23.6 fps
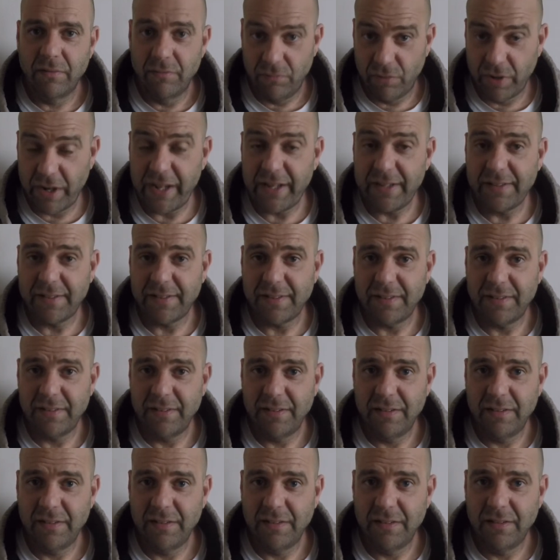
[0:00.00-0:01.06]
Right?
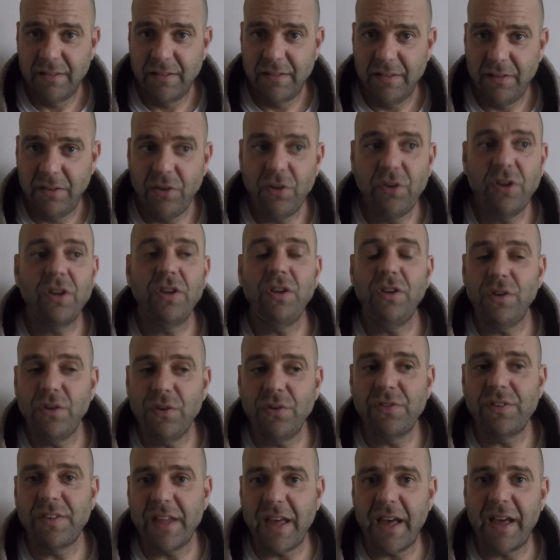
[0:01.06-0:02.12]
You can
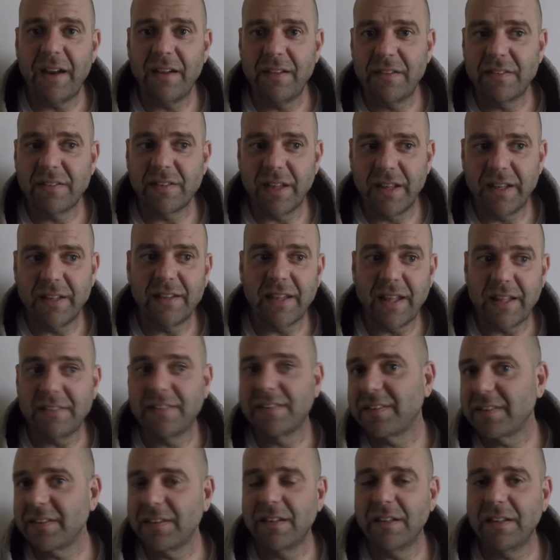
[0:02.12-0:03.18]
use that as like,
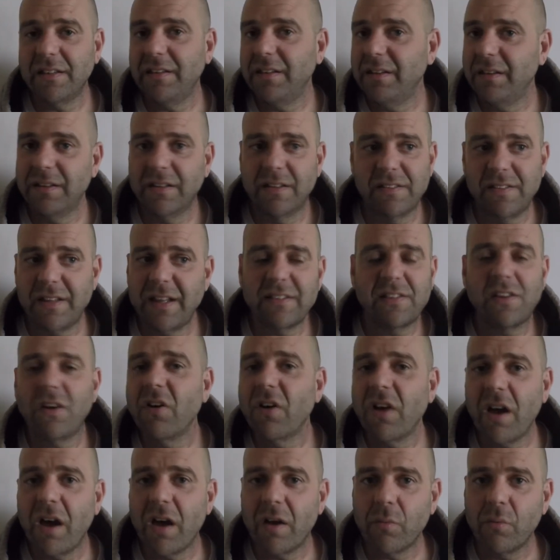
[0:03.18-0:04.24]
because that's how
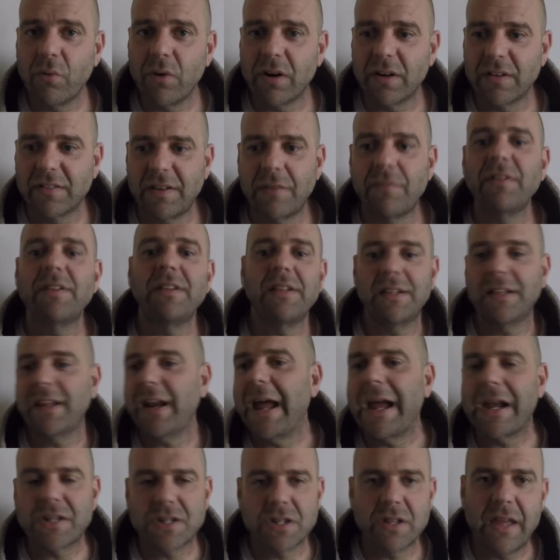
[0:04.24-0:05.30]
God works. Everything that
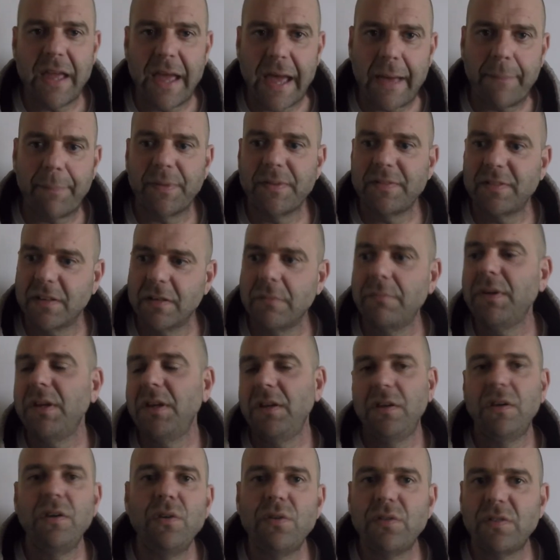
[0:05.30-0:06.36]
actually happens can be
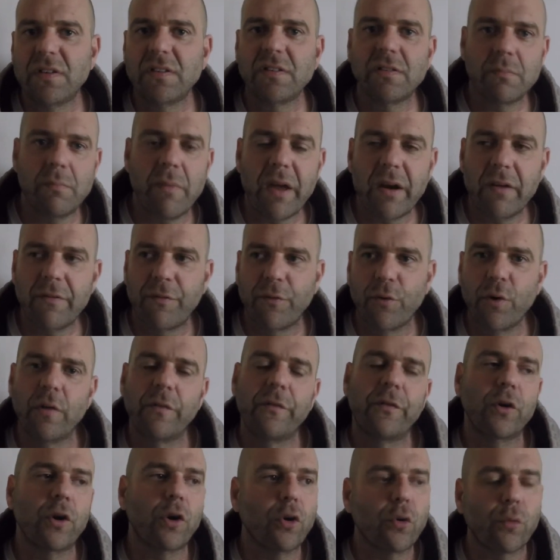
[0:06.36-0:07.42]
used as a metaphor
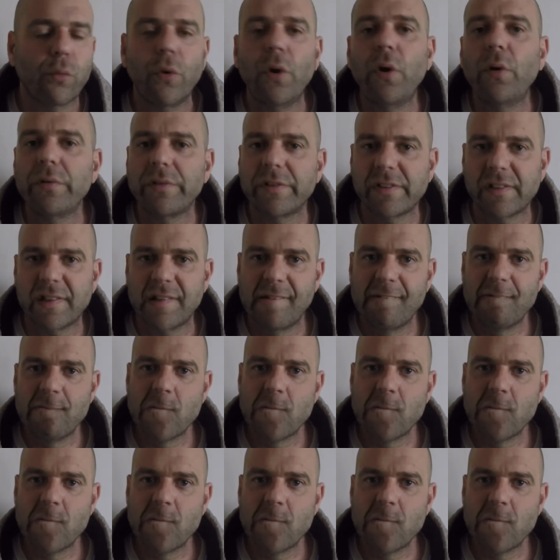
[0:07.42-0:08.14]
for growth.